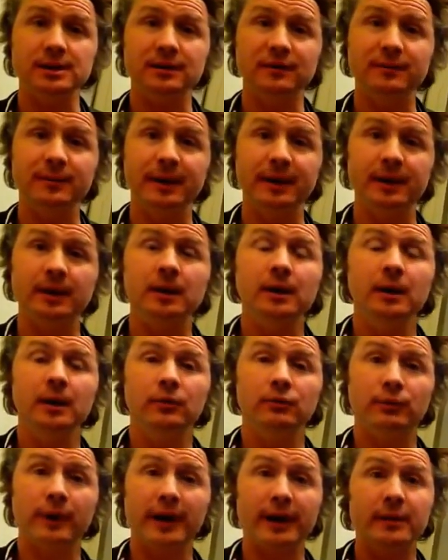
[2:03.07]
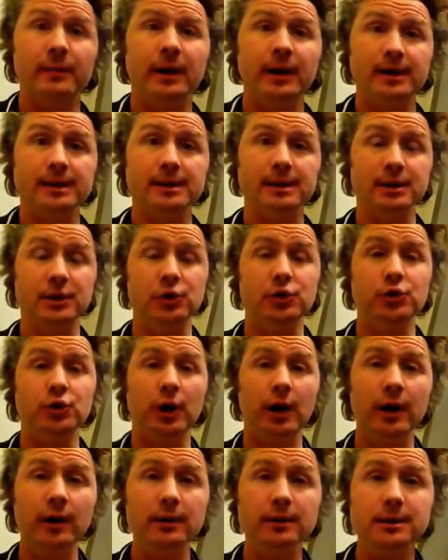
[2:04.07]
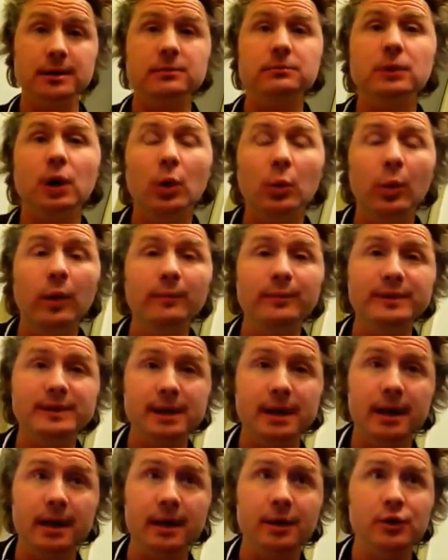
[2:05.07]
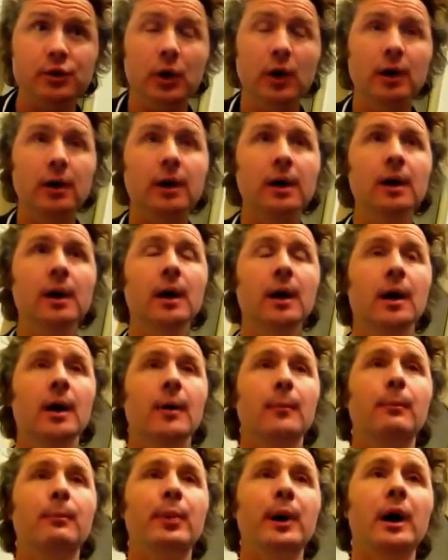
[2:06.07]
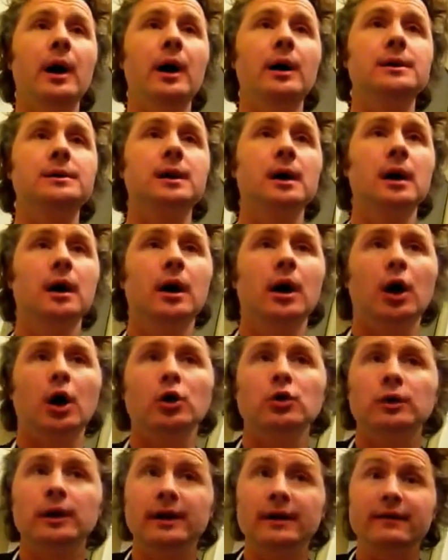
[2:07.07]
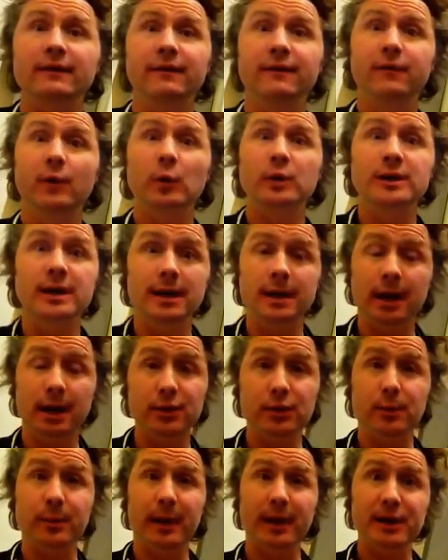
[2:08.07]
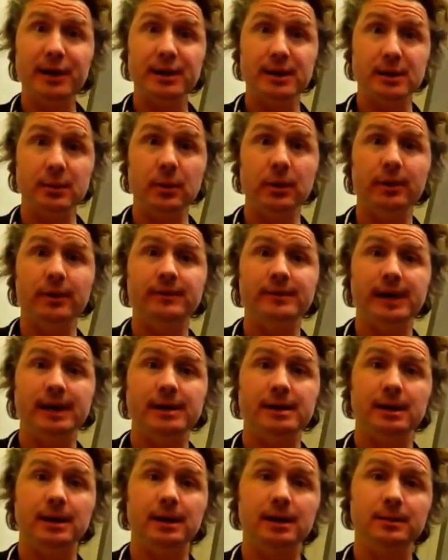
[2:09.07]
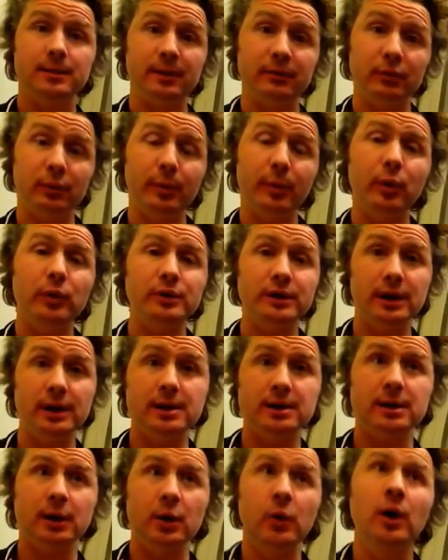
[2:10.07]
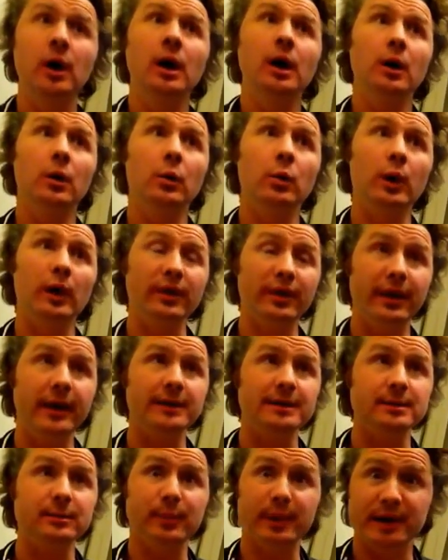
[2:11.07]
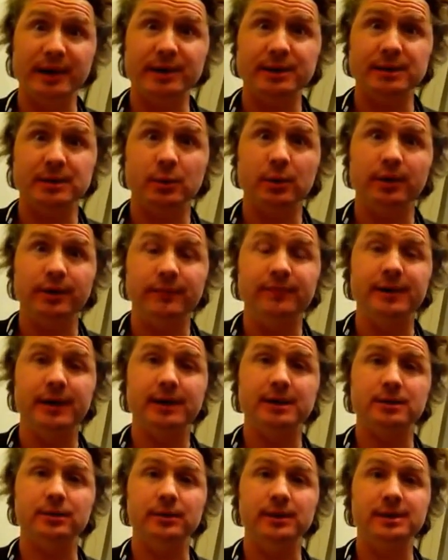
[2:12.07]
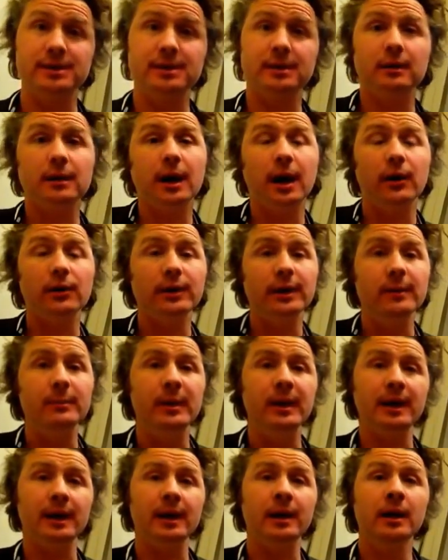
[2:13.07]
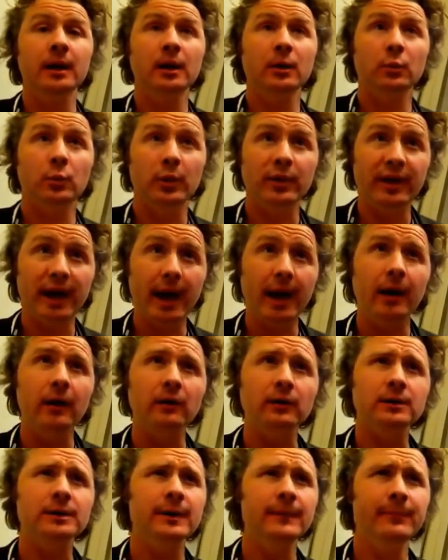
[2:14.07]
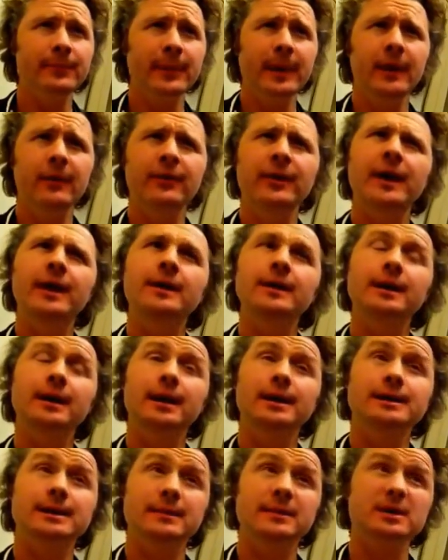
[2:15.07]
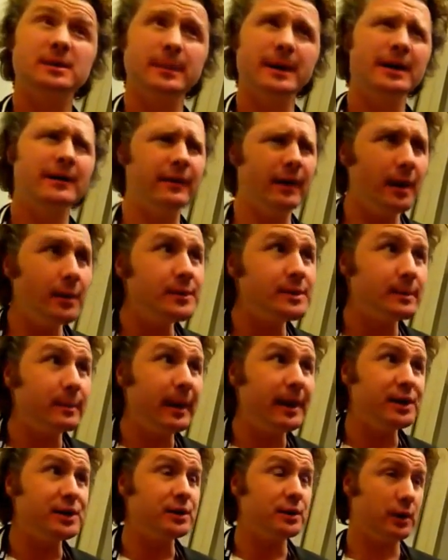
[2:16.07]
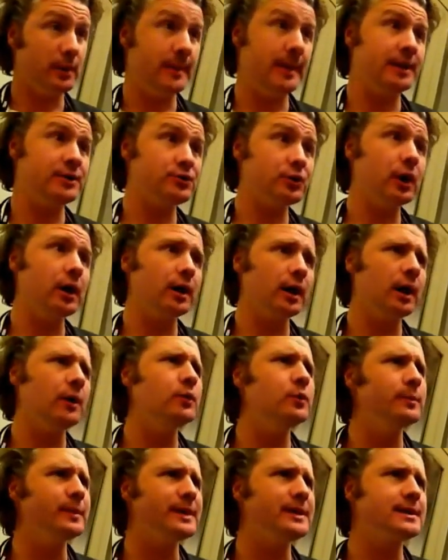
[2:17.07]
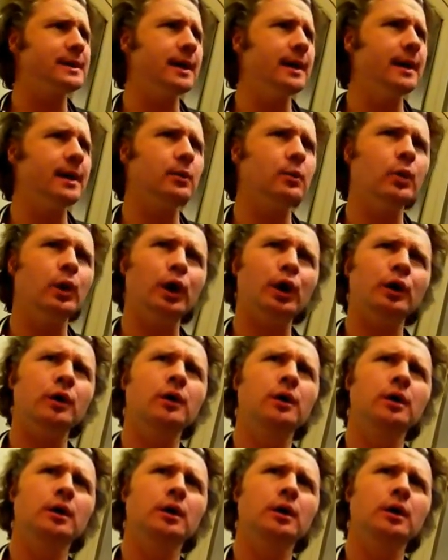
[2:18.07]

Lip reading: have been randomized into trials on one particular drug, but only 1,400 patients worth of data has been reported, so 1,000 patients worth of data is still currently being withheld, then it seems to me if I was a patient on that drug, I would be saying, well,